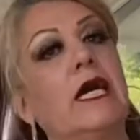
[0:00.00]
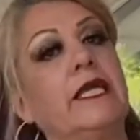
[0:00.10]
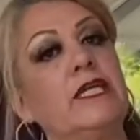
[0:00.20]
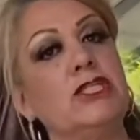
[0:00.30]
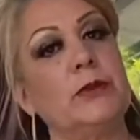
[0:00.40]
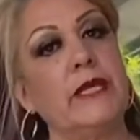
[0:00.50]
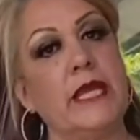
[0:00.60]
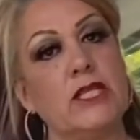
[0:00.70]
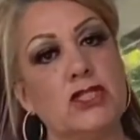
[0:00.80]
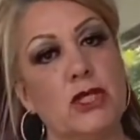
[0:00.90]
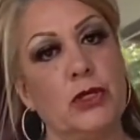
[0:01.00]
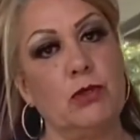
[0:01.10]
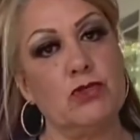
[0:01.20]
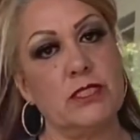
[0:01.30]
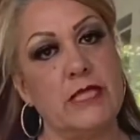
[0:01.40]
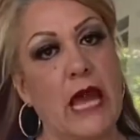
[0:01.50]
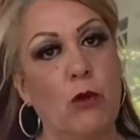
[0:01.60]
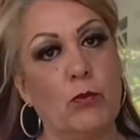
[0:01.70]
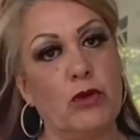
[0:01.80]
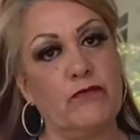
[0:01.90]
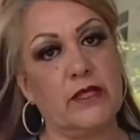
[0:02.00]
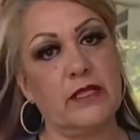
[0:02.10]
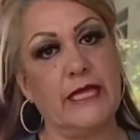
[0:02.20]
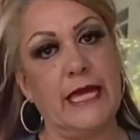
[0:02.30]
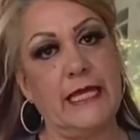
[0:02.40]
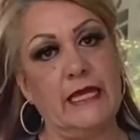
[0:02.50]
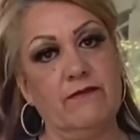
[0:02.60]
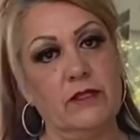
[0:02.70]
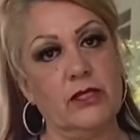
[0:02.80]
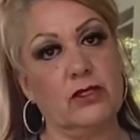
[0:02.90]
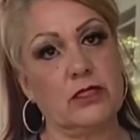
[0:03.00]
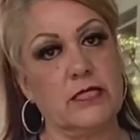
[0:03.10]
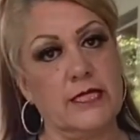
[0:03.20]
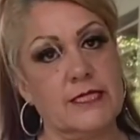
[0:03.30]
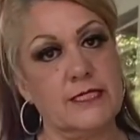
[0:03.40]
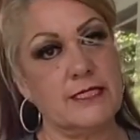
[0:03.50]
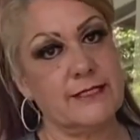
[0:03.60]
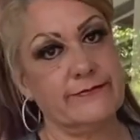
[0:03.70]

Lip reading: into it and show you just how perfectly and evenly cooked it is.